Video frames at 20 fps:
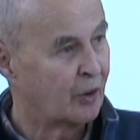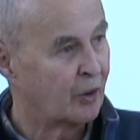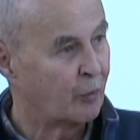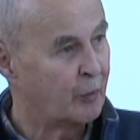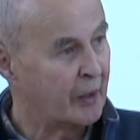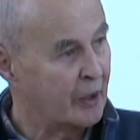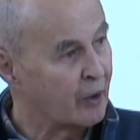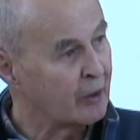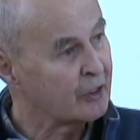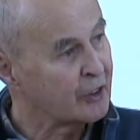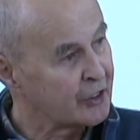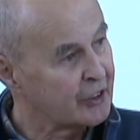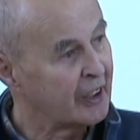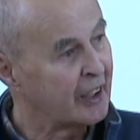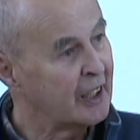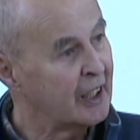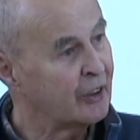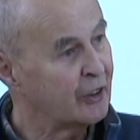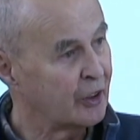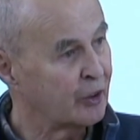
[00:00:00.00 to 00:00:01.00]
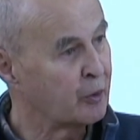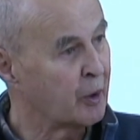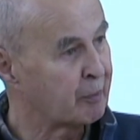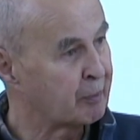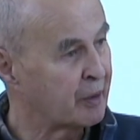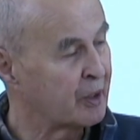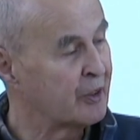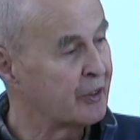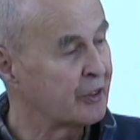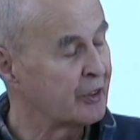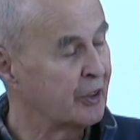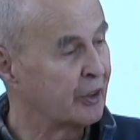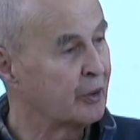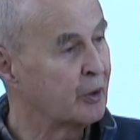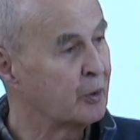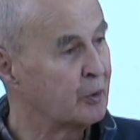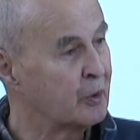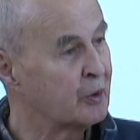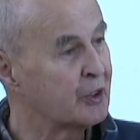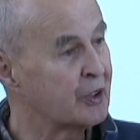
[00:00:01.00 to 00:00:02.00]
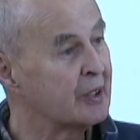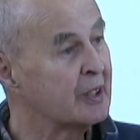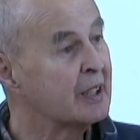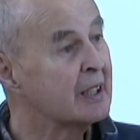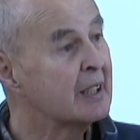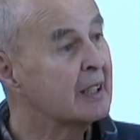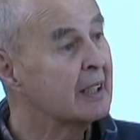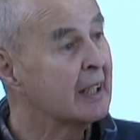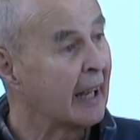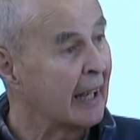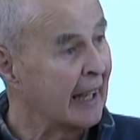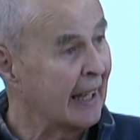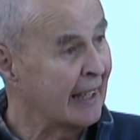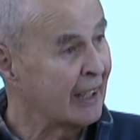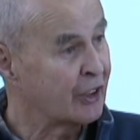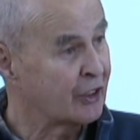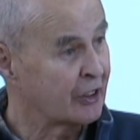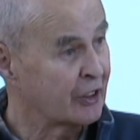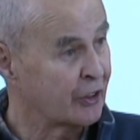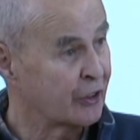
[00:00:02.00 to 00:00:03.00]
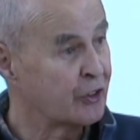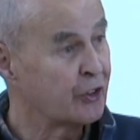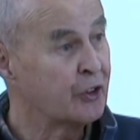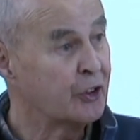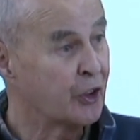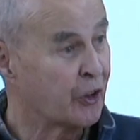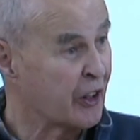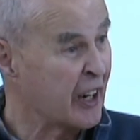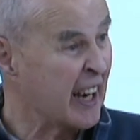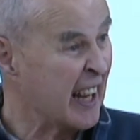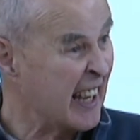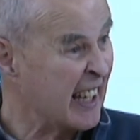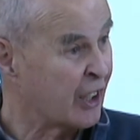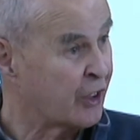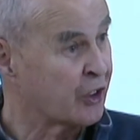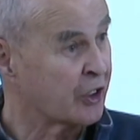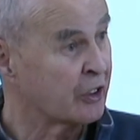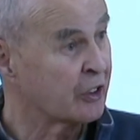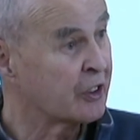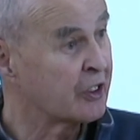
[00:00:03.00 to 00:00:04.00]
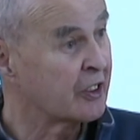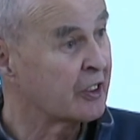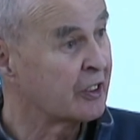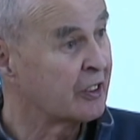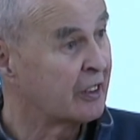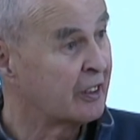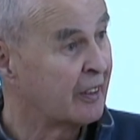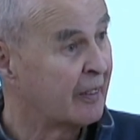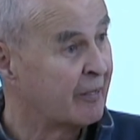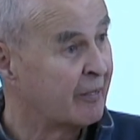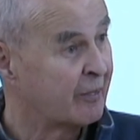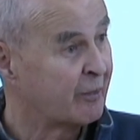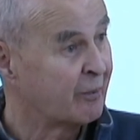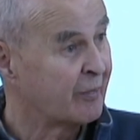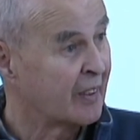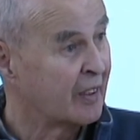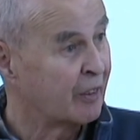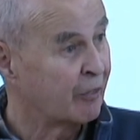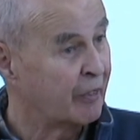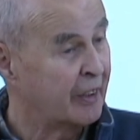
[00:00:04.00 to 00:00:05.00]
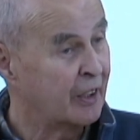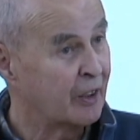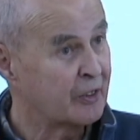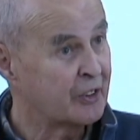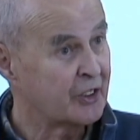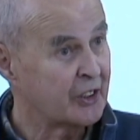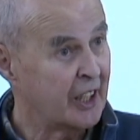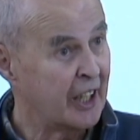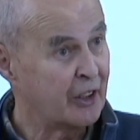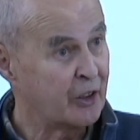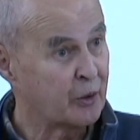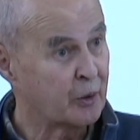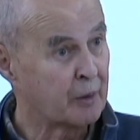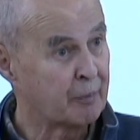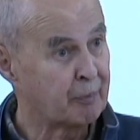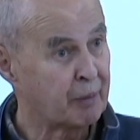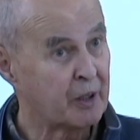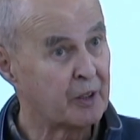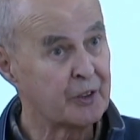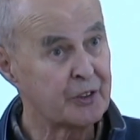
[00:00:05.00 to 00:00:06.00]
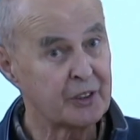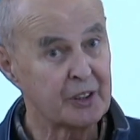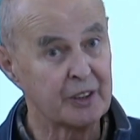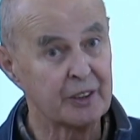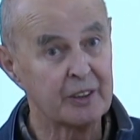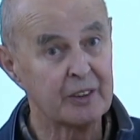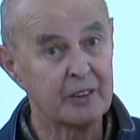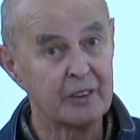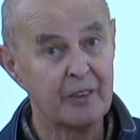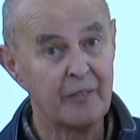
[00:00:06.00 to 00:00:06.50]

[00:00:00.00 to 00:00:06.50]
We don't say to a person who's anxious, you're an anxious. We don't say to a person